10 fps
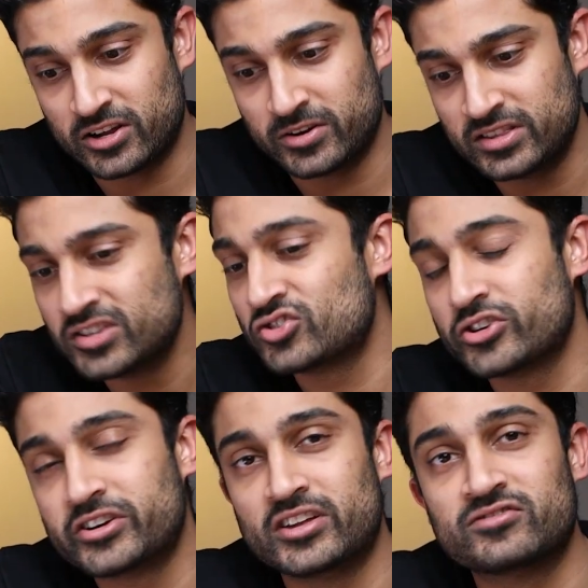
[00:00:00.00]
In this
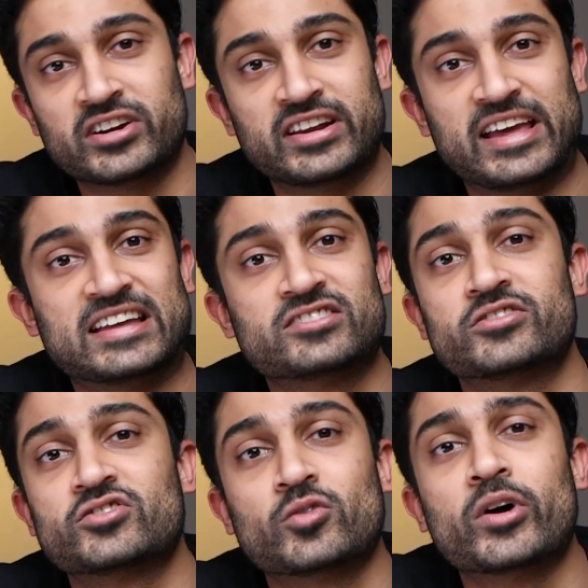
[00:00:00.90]
journey of trying to
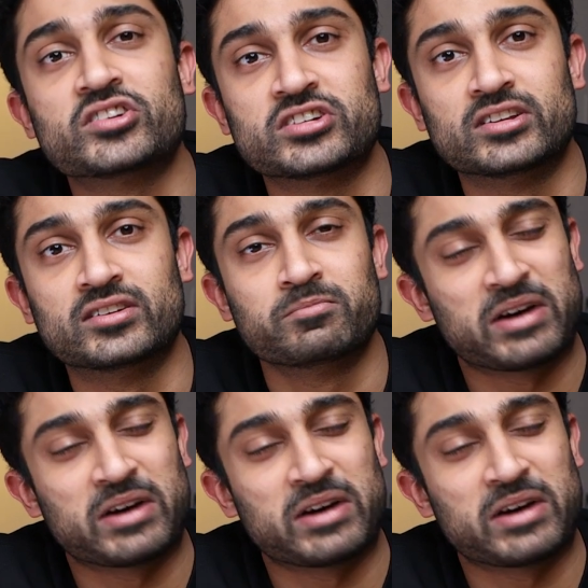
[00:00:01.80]
answer this question,